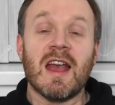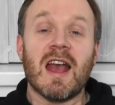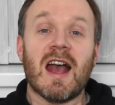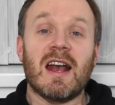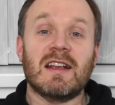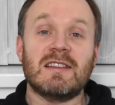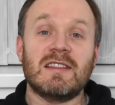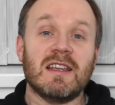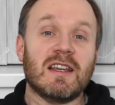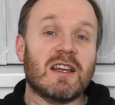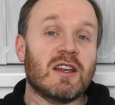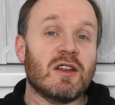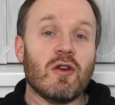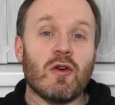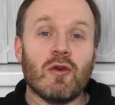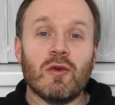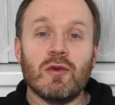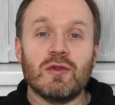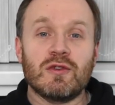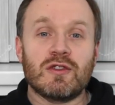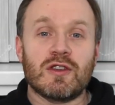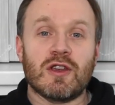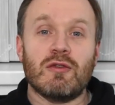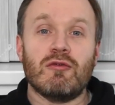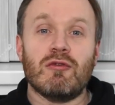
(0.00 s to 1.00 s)
as it can
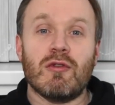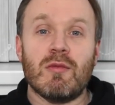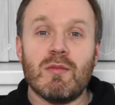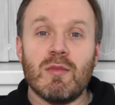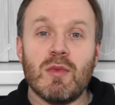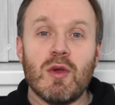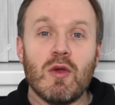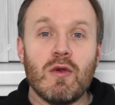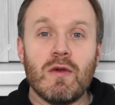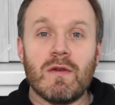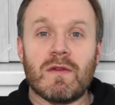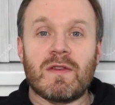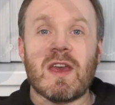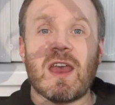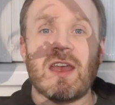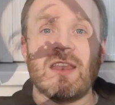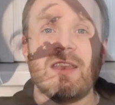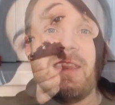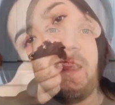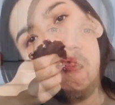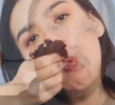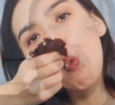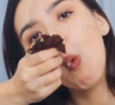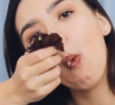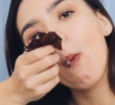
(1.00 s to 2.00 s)
also remove that
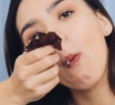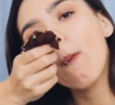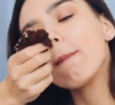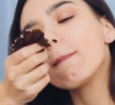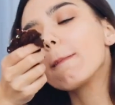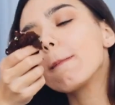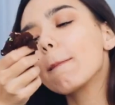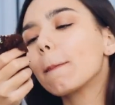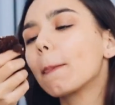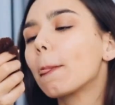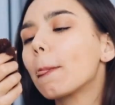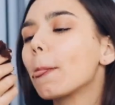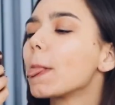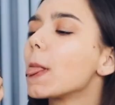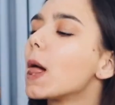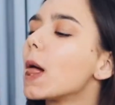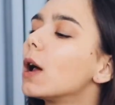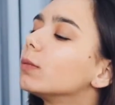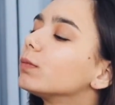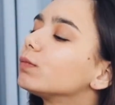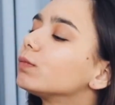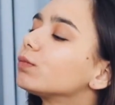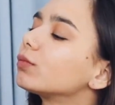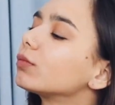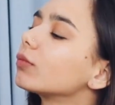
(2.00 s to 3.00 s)
need for instant
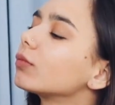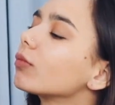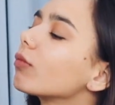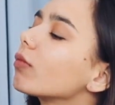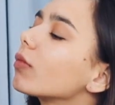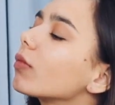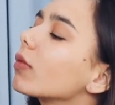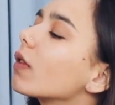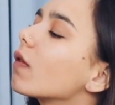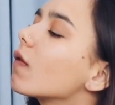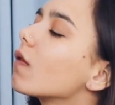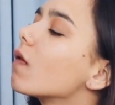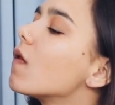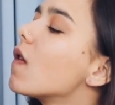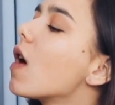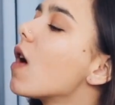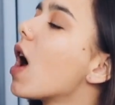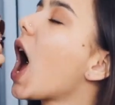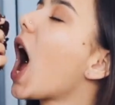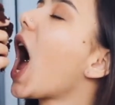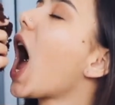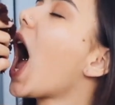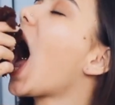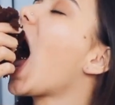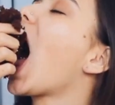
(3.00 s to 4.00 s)
gratification which has been